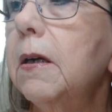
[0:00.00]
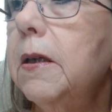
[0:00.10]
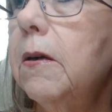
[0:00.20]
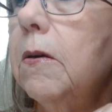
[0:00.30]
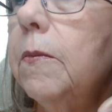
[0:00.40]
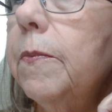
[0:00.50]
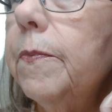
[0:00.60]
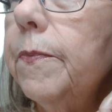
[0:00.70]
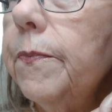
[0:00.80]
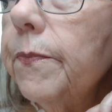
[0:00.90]
a little
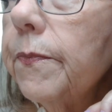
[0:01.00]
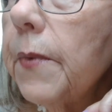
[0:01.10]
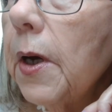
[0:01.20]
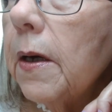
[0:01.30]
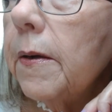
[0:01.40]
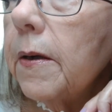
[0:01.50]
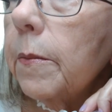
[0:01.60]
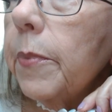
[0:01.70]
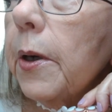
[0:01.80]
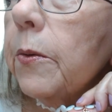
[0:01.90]

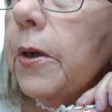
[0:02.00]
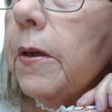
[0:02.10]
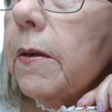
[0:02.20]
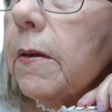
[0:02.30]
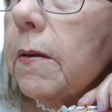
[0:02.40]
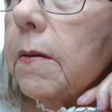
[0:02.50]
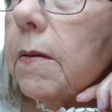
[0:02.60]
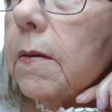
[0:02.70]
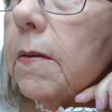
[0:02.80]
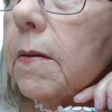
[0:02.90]
component
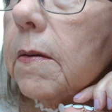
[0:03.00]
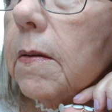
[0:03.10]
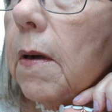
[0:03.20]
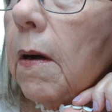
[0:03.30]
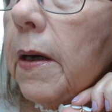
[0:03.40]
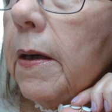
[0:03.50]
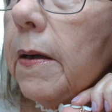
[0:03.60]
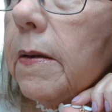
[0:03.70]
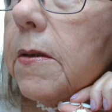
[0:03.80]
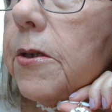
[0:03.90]
on it
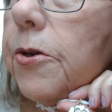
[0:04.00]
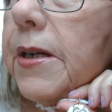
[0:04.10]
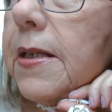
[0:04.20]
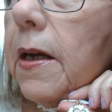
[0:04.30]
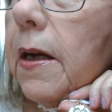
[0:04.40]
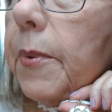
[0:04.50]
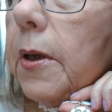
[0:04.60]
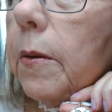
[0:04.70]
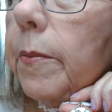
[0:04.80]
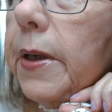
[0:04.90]
to dress it up a
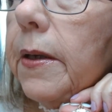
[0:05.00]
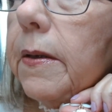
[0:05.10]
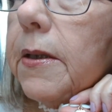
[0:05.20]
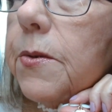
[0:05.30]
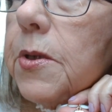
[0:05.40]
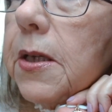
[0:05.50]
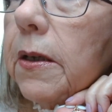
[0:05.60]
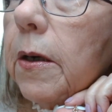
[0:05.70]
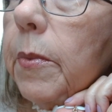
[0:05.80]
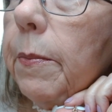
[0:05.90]
little bit. This one's a
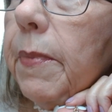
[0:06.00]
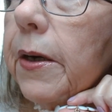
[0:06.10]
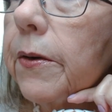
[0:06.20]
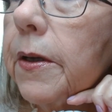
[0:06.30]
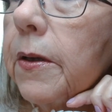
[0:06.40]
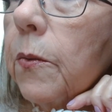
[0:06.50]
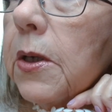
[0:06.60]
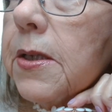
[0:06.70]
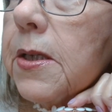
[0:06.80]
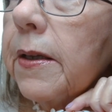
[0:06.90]
little bit bigger than the
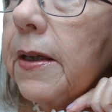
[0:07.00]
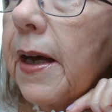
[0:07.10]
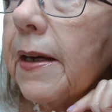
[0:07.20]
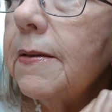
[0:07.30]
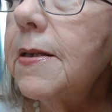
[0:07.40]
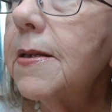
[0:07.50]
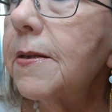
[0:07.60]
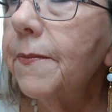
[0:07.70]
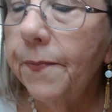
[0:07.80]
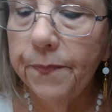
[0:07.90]
ones on the necklace.
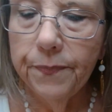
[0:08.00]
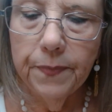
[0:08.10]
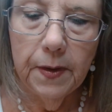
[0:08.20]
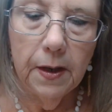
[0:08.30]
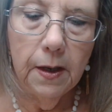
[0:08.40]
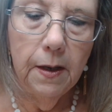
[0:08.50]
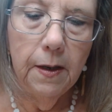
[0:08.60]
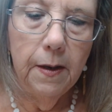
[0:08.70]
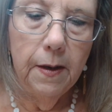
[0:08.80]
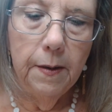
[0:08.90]

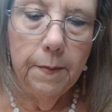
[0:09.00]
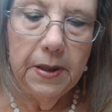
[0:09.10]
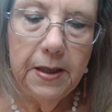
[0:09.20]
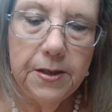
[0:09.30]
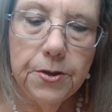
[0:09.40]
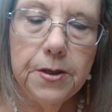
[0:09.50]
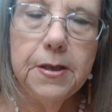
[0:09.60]
But these are the